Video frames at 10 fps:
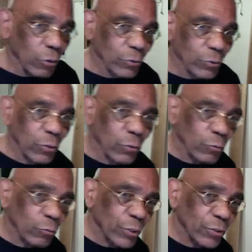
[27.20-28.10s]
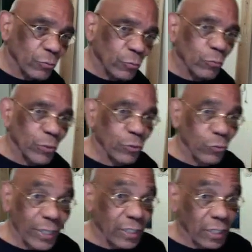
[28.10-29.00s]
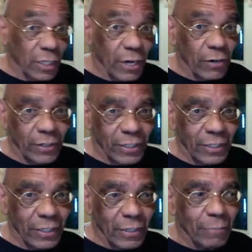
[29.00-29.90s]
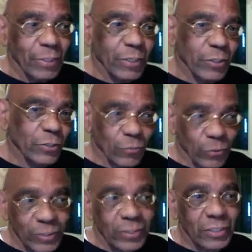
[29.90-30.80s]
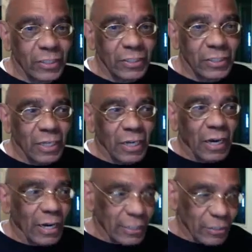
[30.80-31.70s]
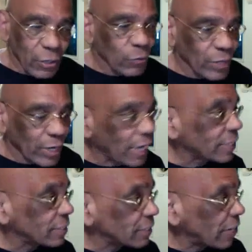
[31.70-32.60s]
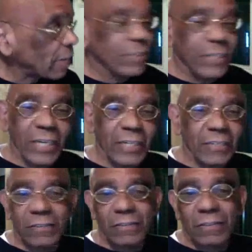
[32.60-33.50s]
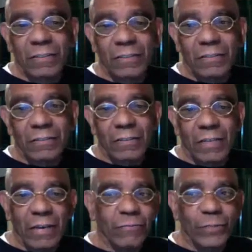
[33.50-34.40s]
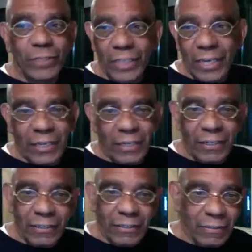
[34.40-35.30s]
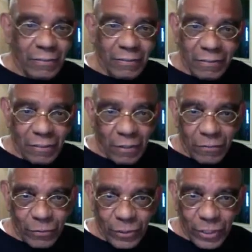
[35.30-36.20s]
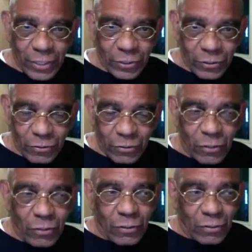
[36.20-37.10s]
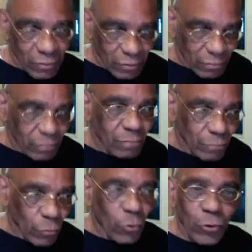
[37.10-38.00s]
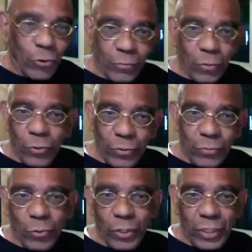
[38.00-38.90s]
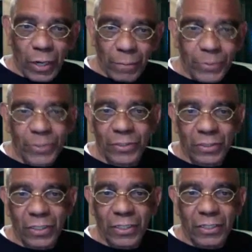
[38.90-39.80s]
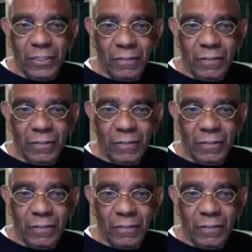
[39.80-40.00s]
also with great clarity, because for instance, I know that I can navigate everyday conversation more and more and more competently.